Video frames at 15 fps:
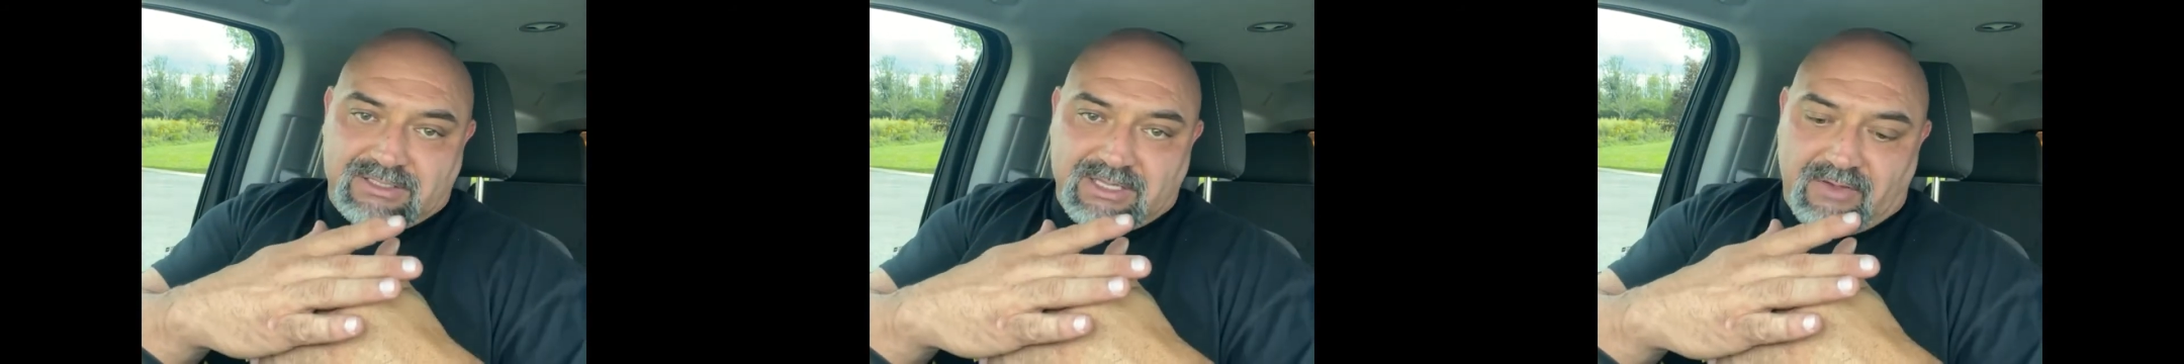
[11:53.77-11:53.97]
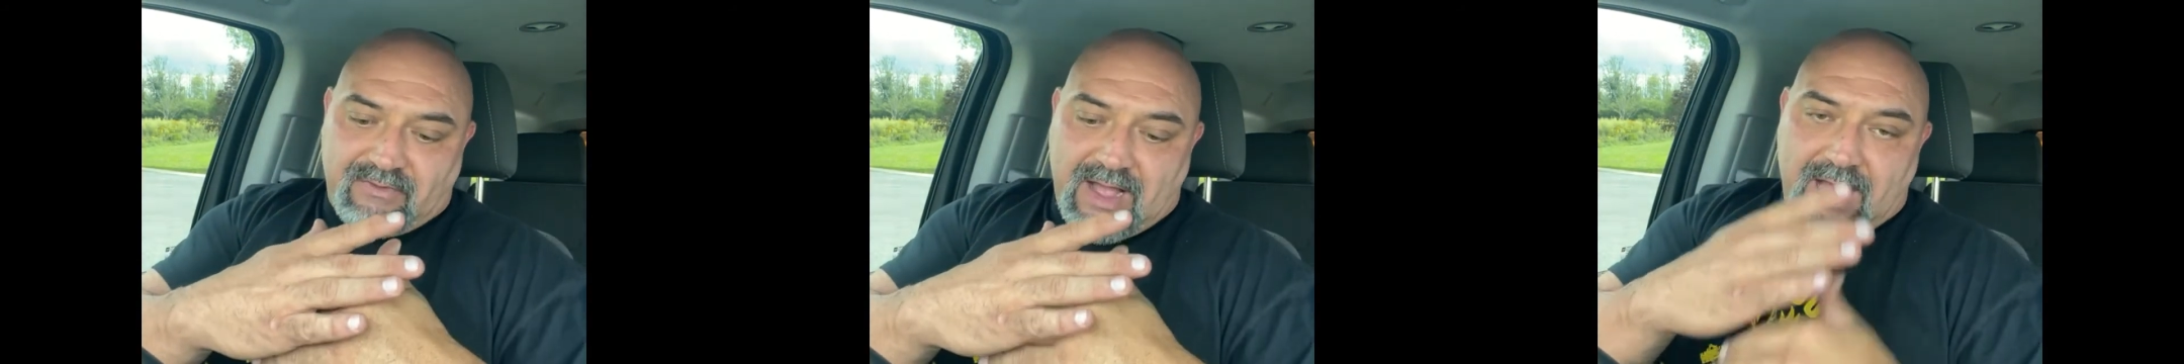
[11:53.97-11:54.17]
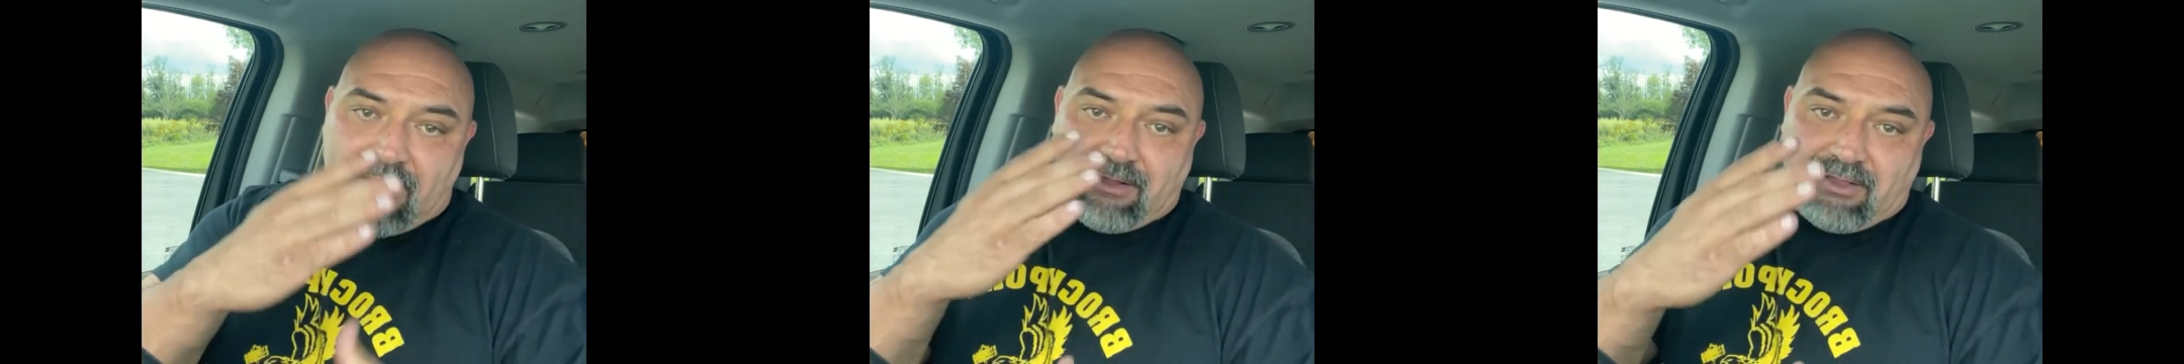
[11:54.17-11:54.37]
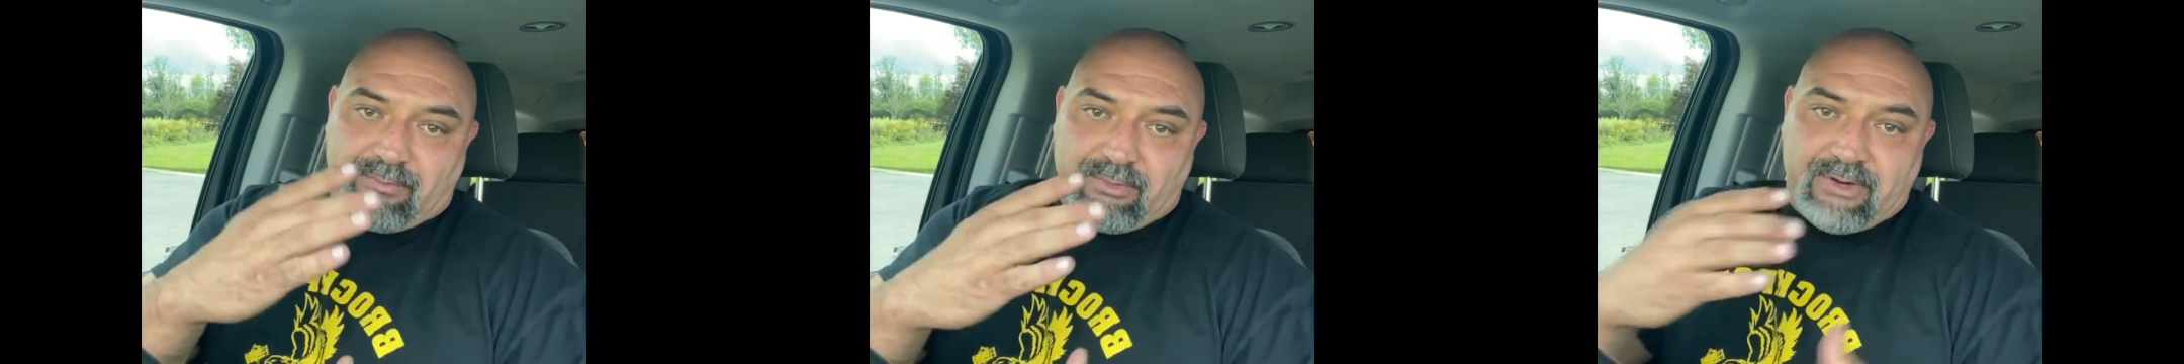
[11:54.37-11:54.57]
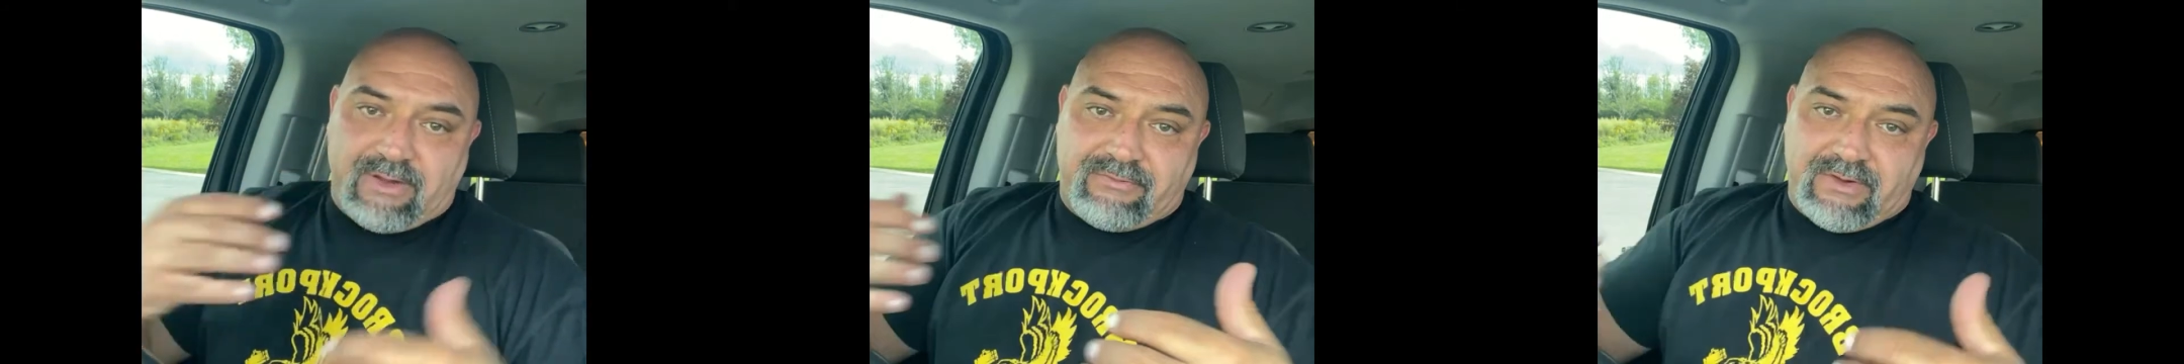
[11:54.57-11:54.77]
stuff out of the
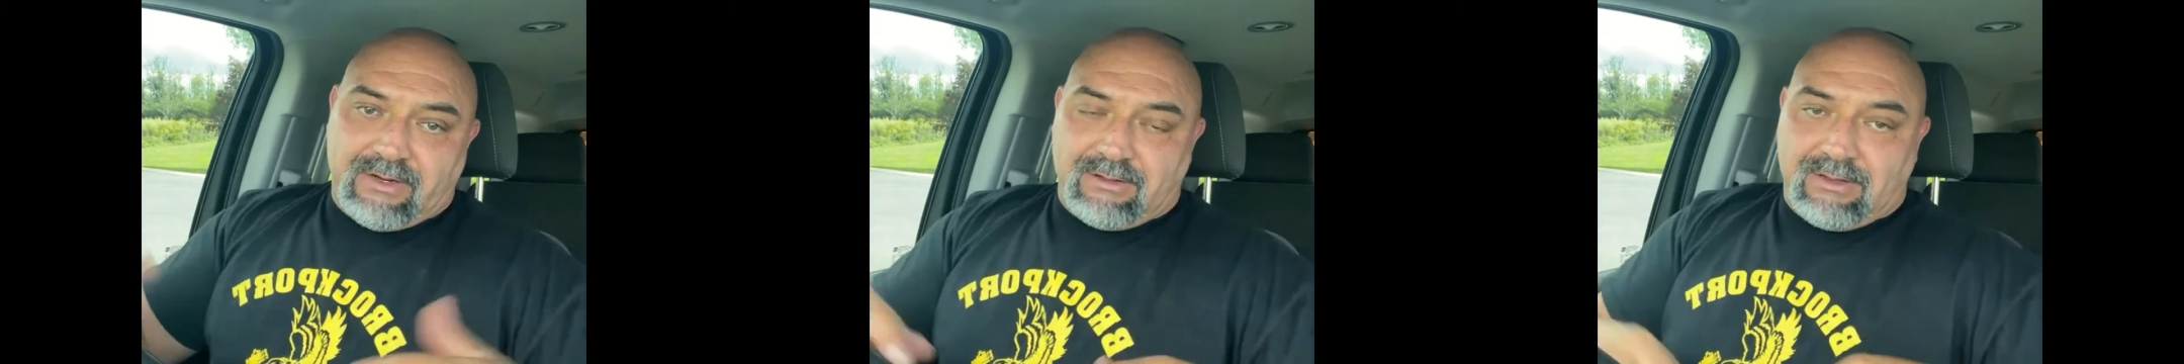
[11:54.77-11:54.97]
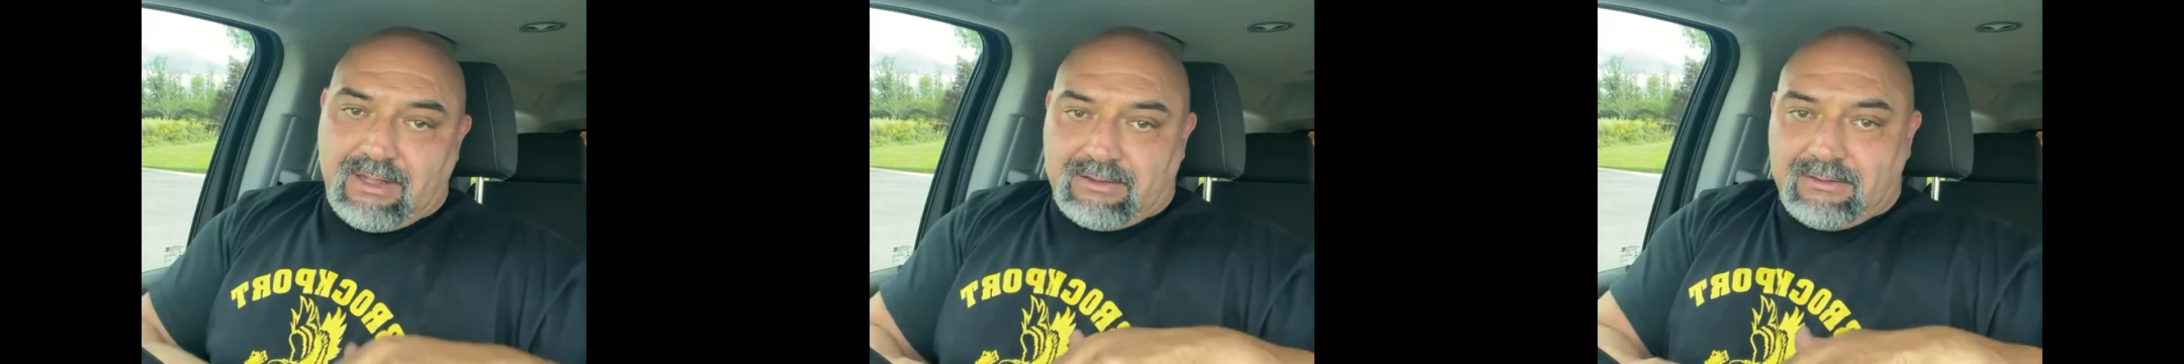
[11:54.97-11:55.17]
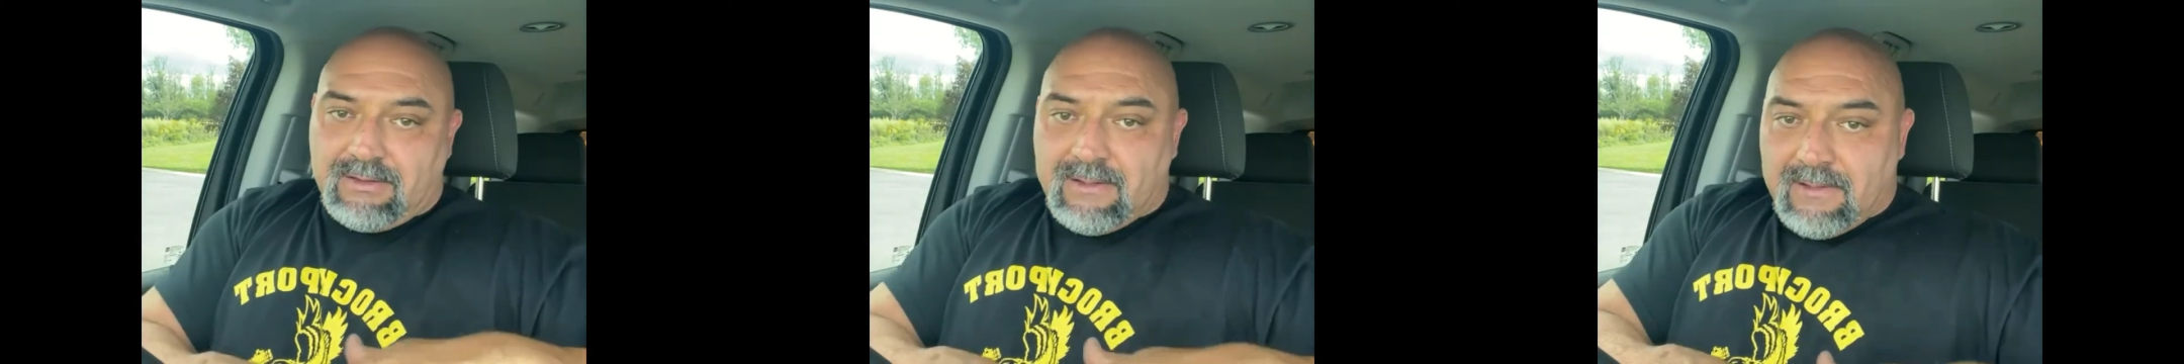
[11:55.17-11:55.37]
brief, and to let